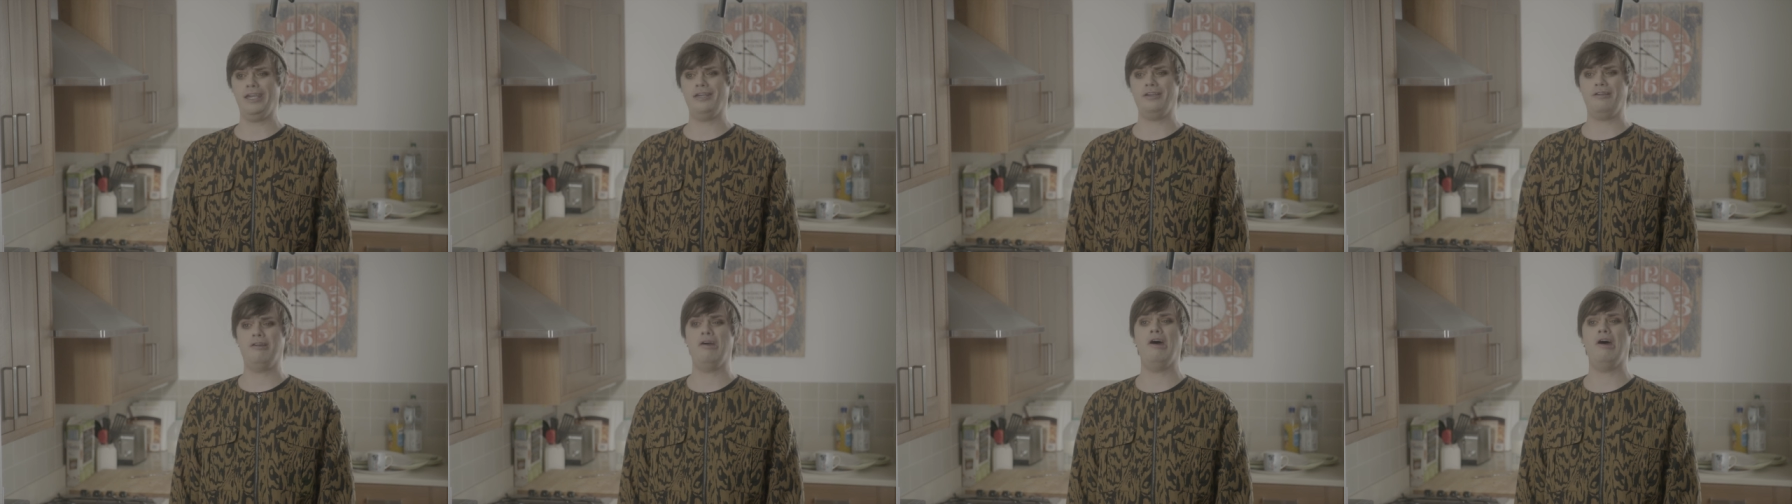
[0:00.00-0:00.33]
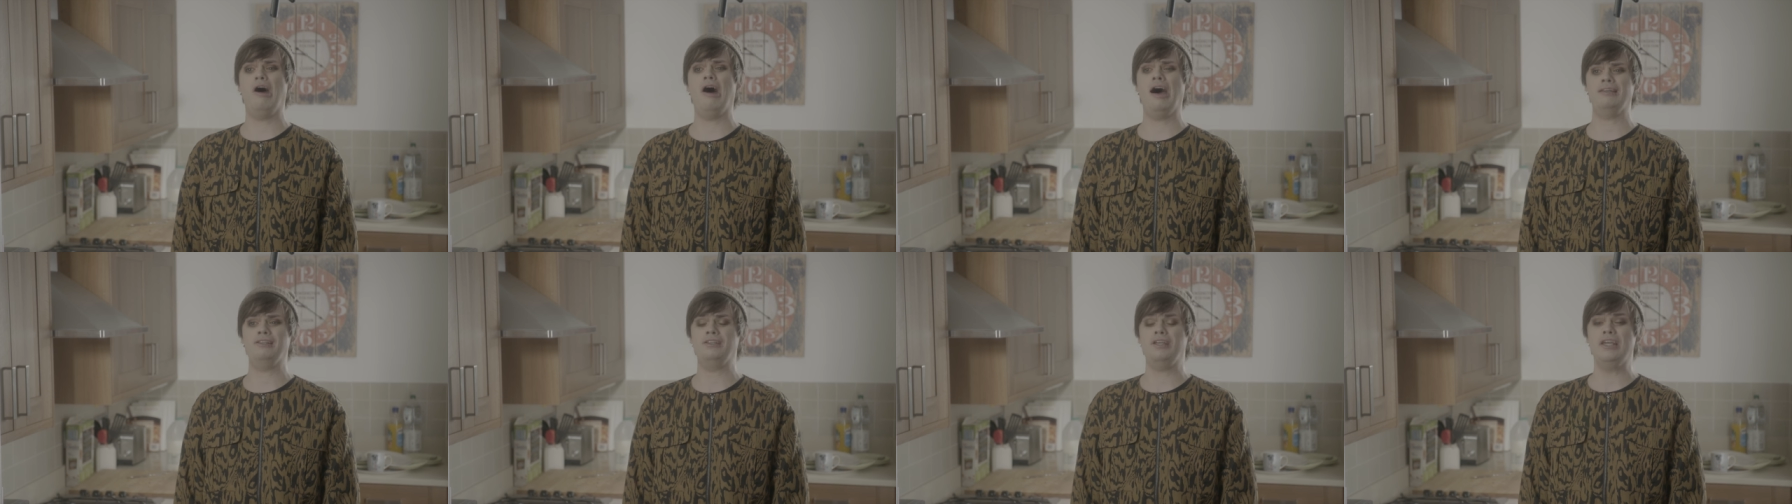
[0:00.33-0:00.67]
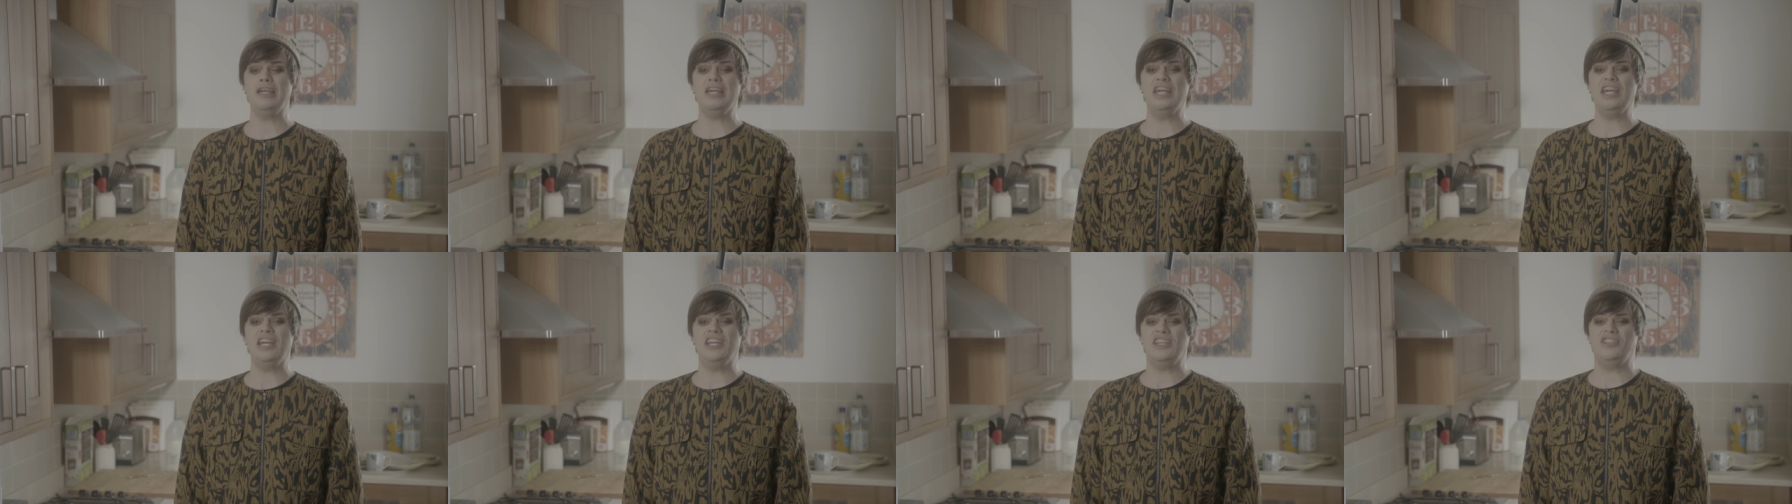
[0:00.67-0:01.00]
guys,
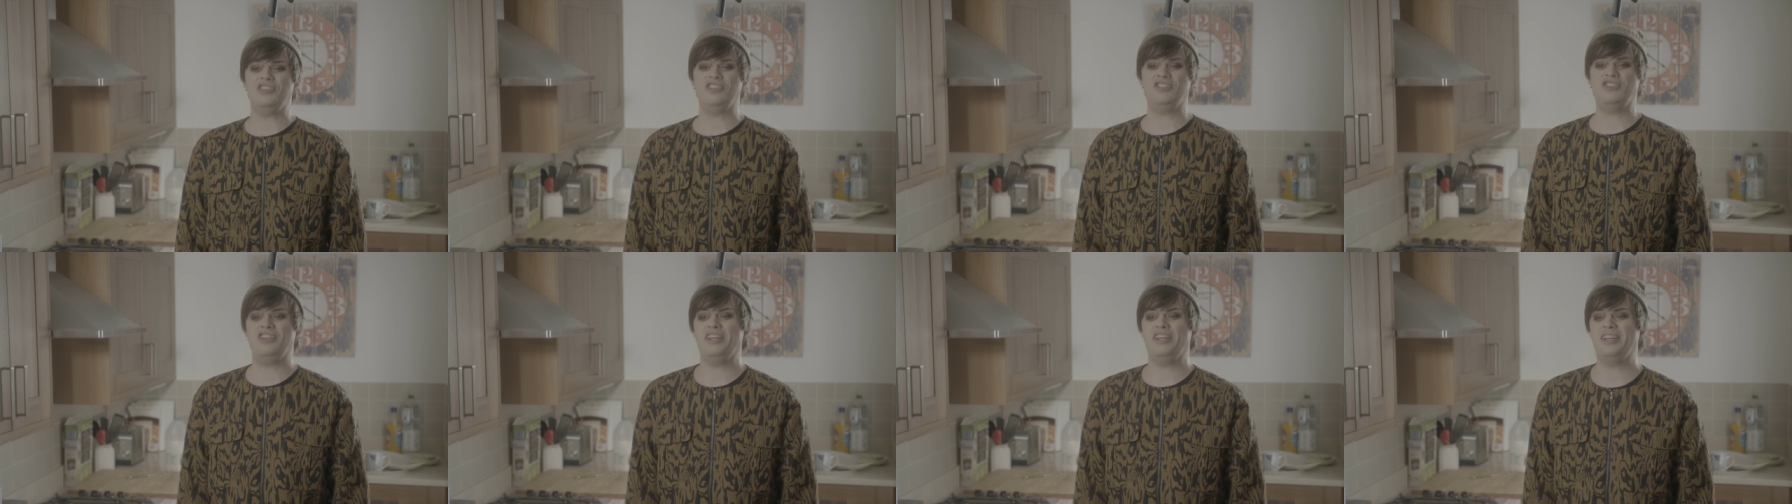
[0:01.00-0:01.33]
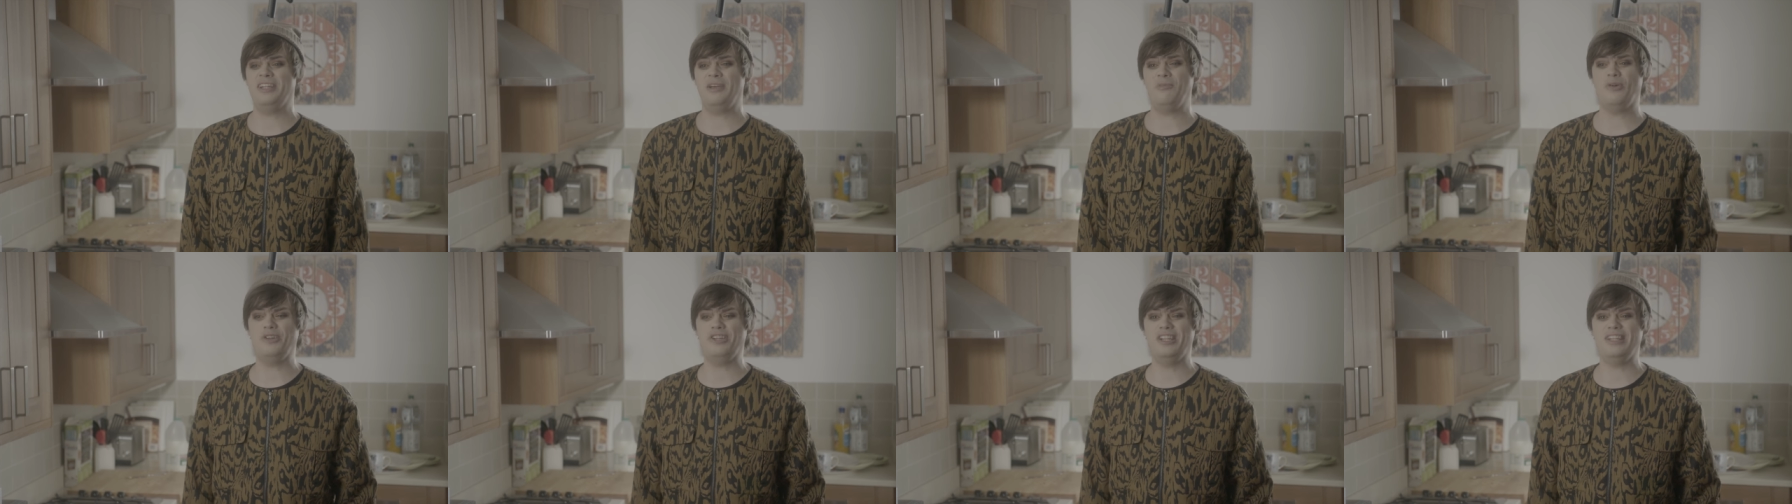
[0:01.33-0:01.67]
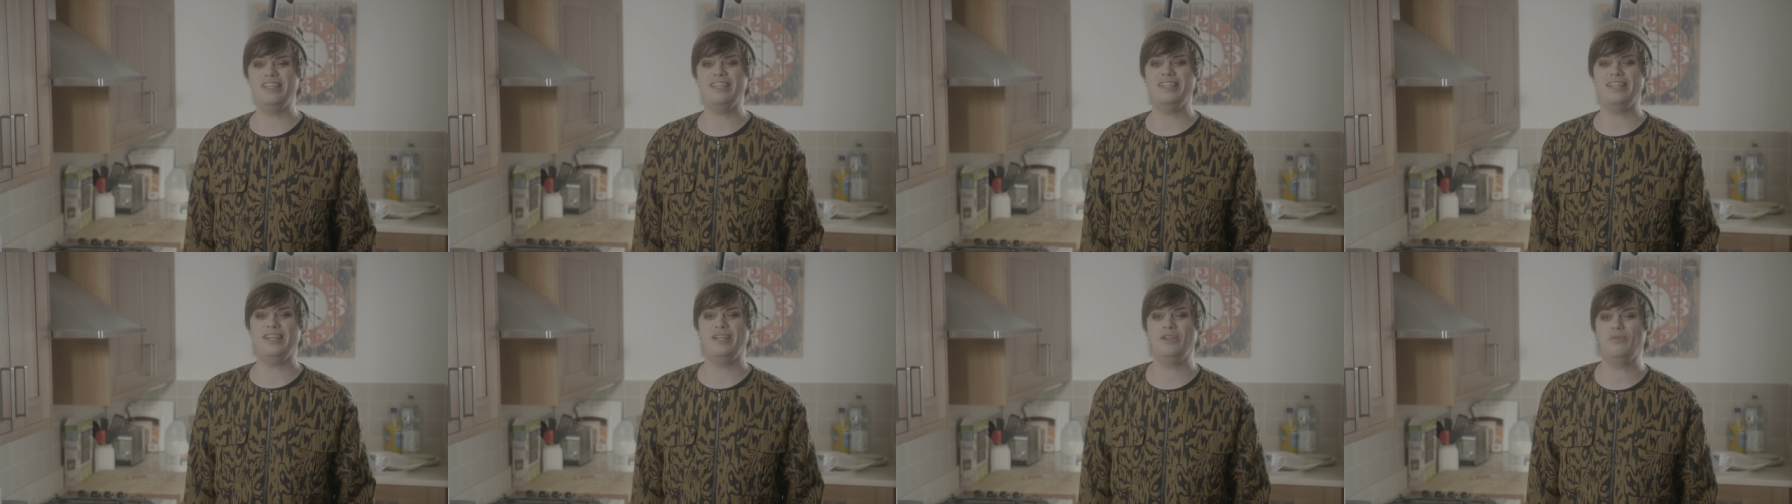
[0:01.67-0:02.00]
does anyone
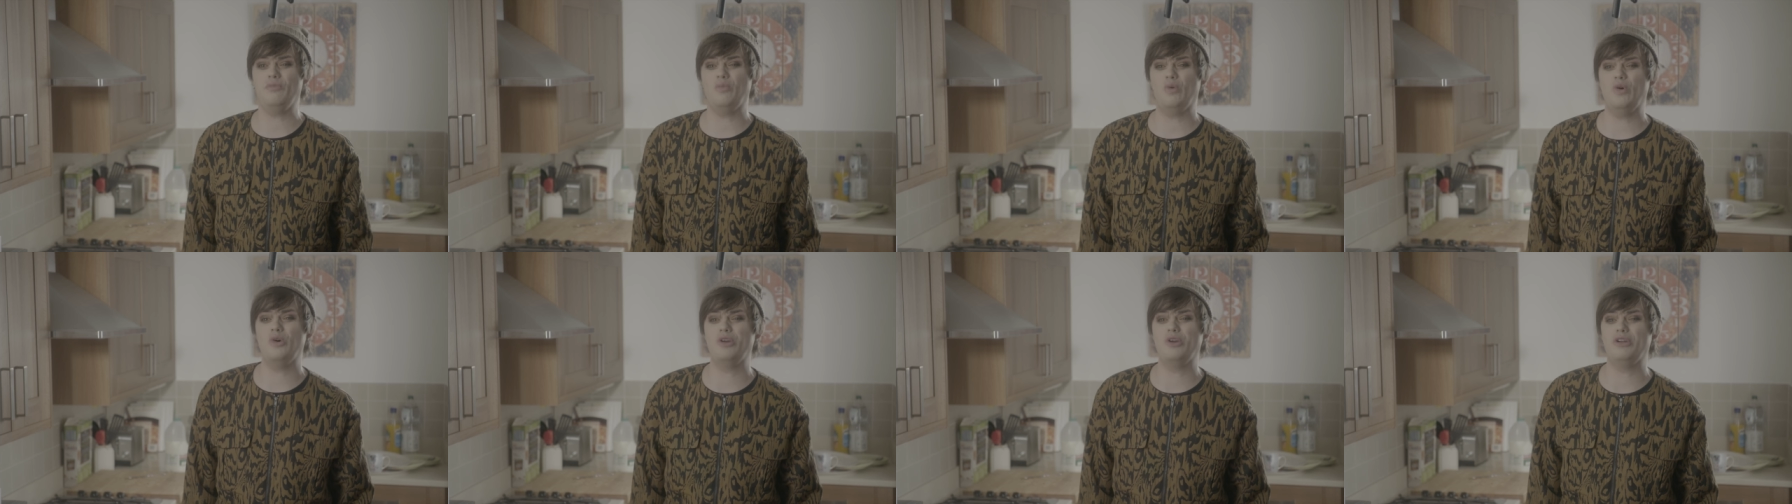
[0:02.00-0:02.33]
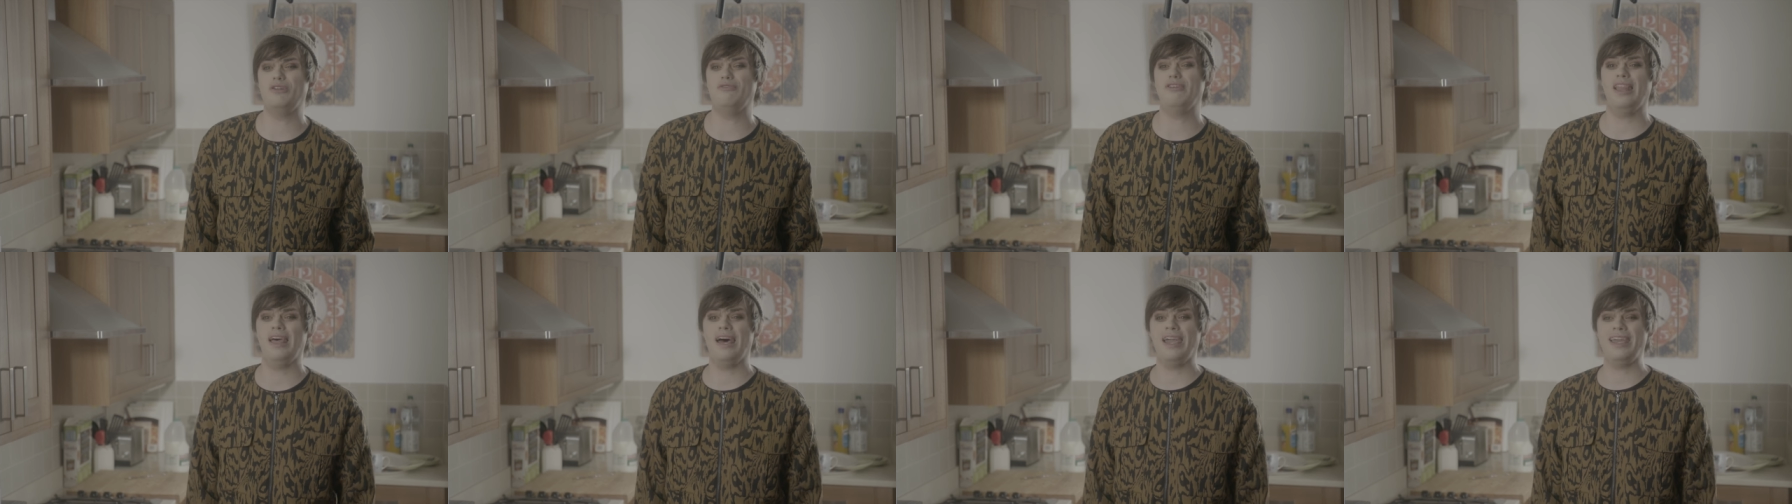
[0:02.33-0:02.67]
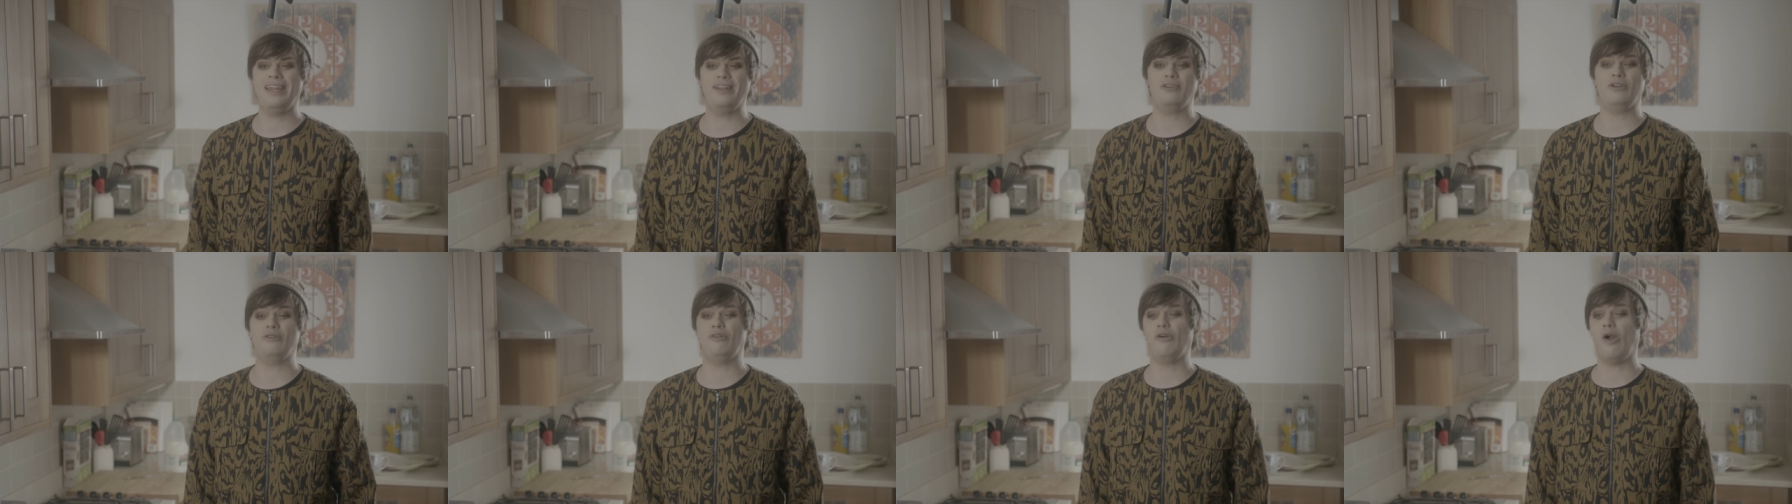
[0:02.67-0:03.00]
need any
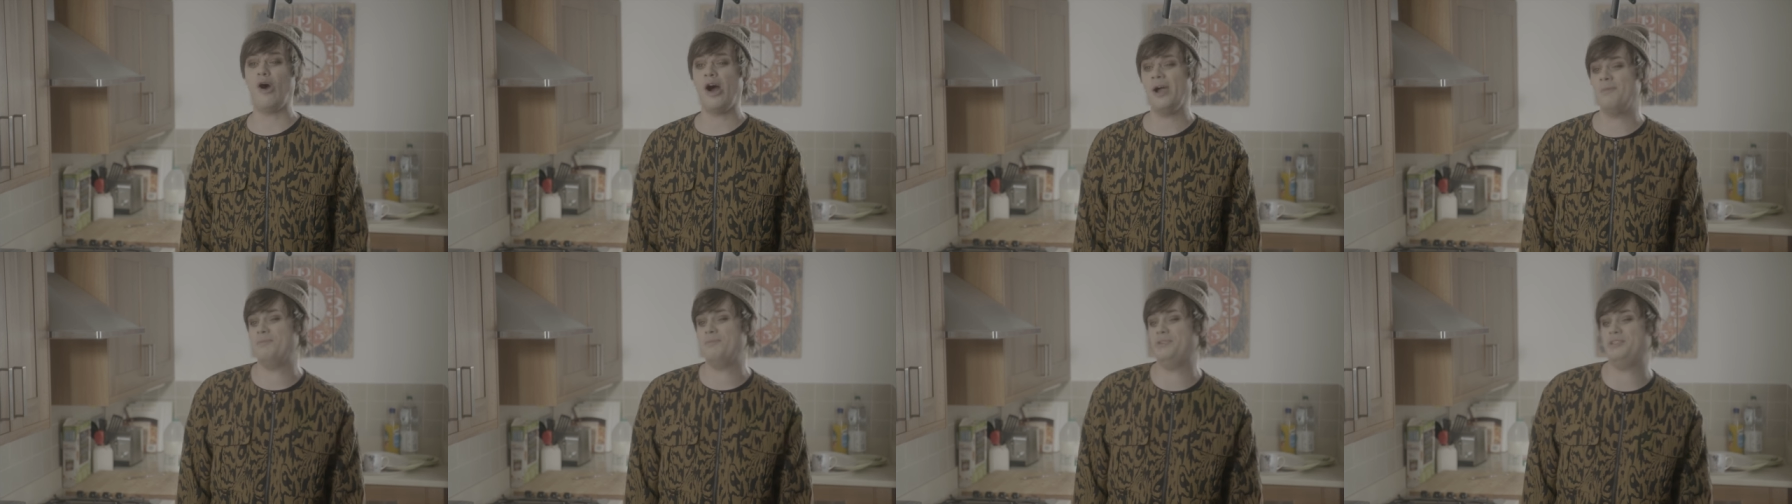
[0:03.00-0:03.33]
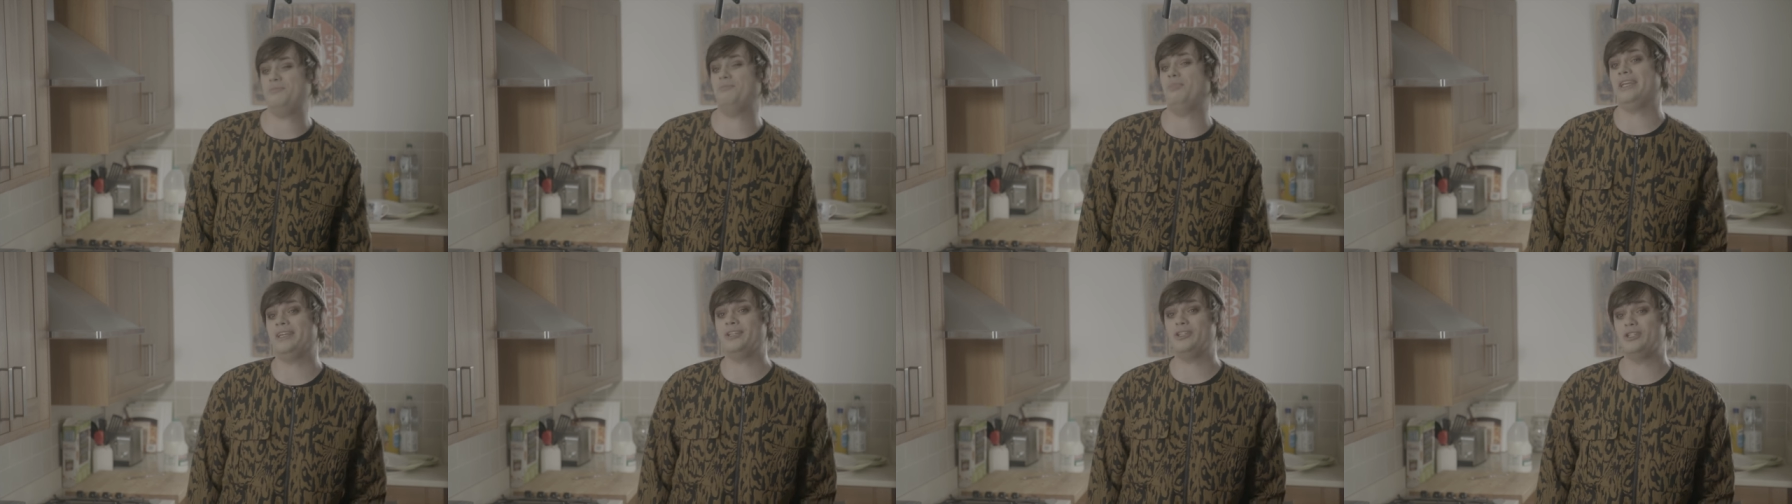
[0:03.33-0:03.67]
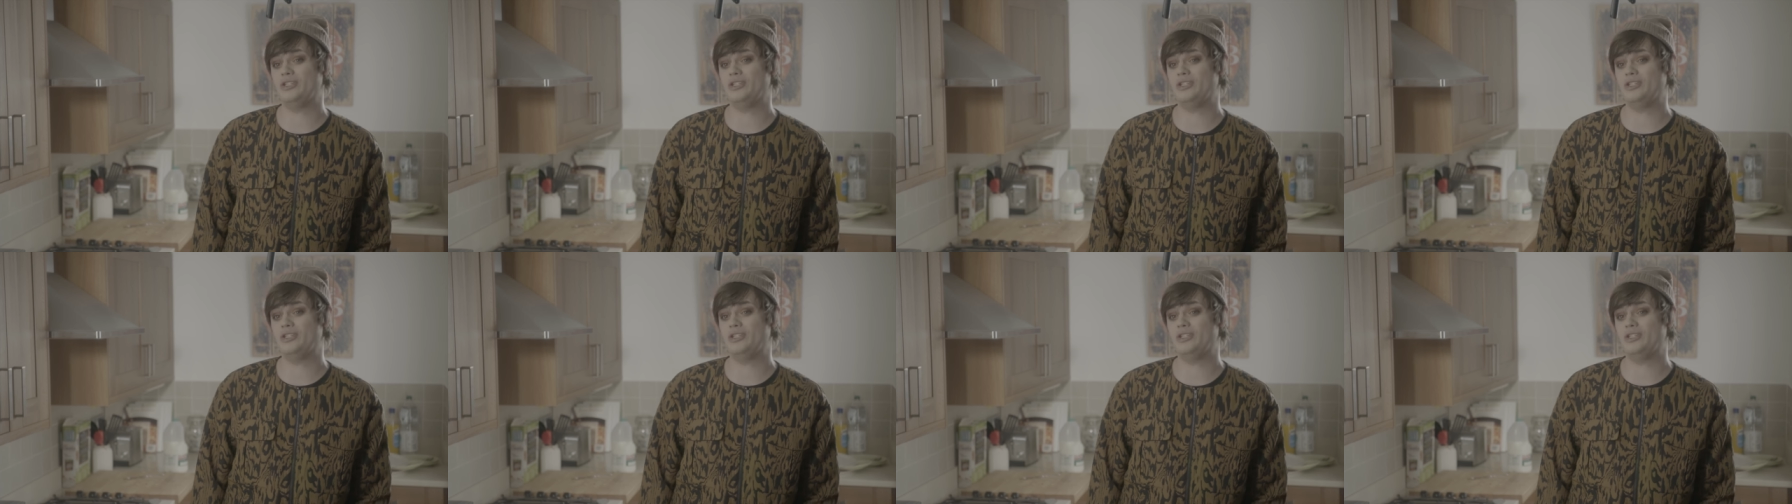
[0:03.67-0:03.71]
water-related crimes being